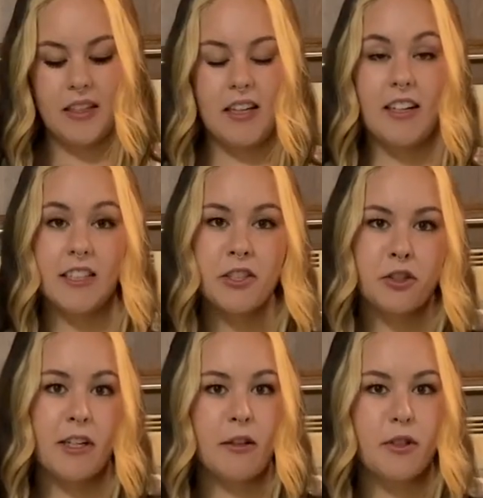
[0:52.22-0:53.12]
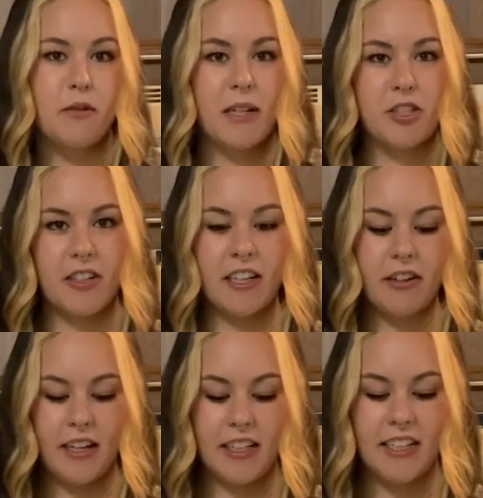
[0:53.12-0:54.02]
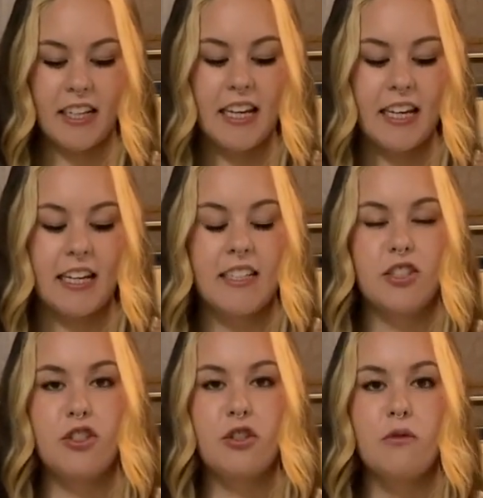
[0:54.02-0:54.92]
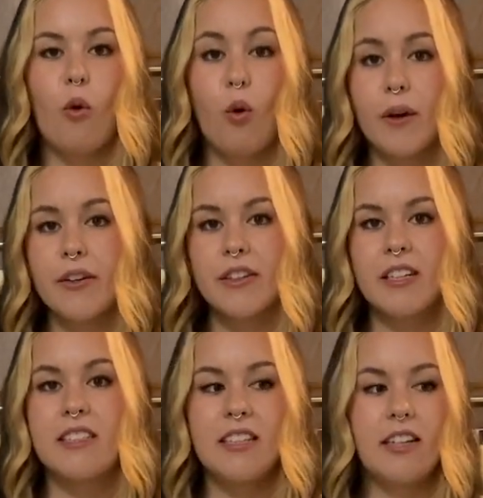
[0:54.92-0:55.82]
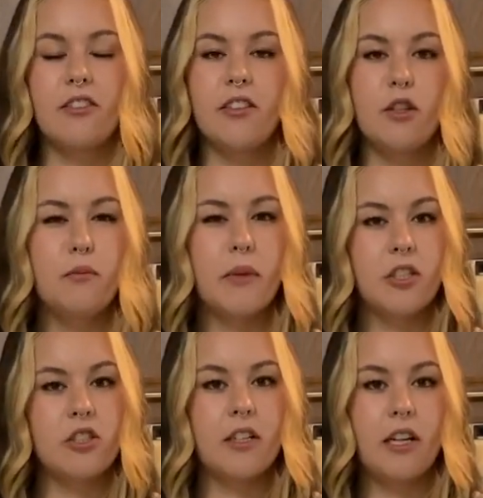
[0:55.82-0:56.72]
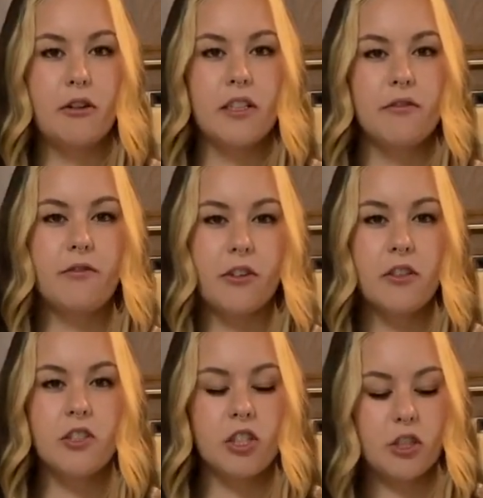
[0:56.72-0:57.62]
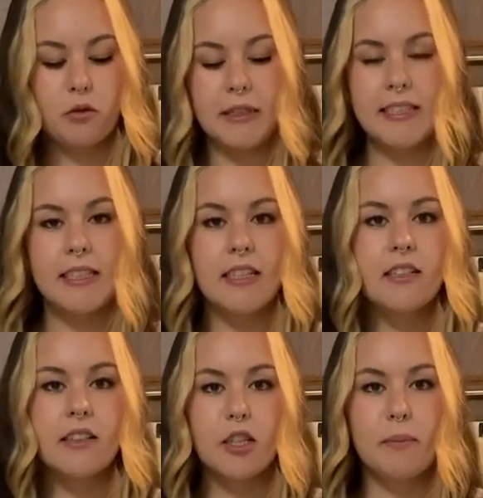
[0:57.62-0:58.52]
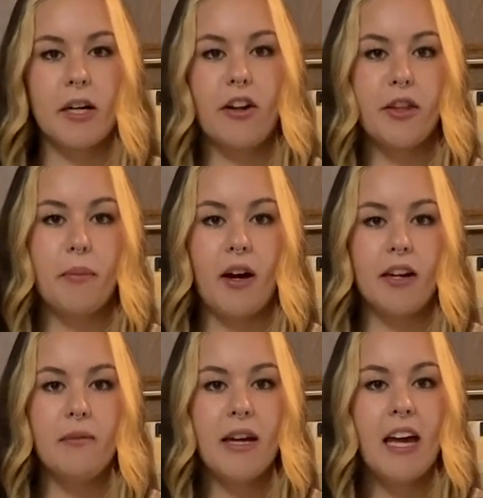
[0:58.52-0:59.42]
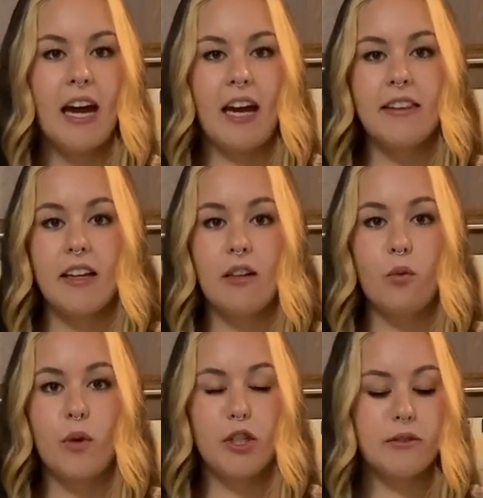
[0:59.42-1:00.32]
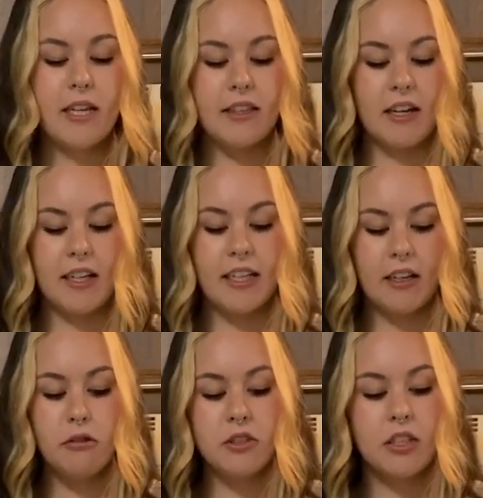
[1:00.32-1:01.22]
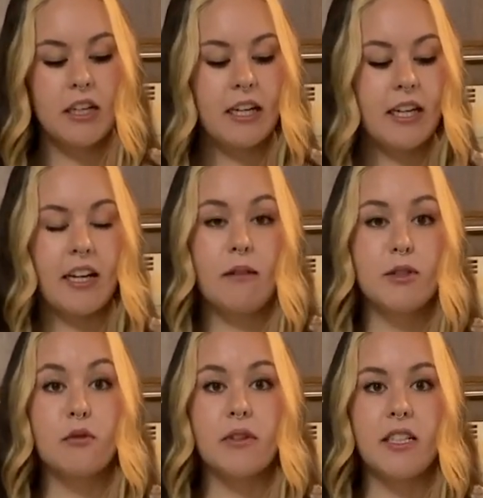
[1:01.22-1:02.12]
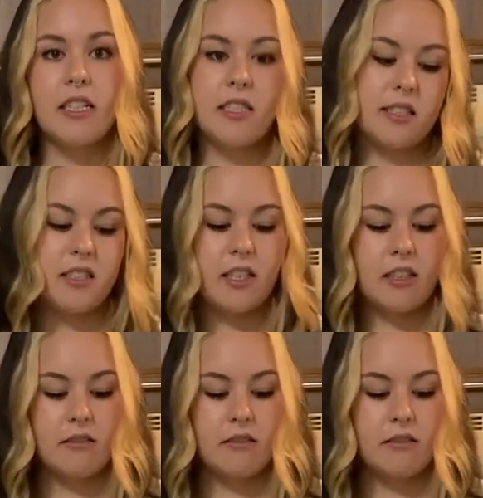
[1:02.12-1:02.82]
A little trick when you're measuring out honey is to oil the container that you measure it out in first. Just grease it a little bit on the bottom, and then when you take the honey out, it comes out really easily.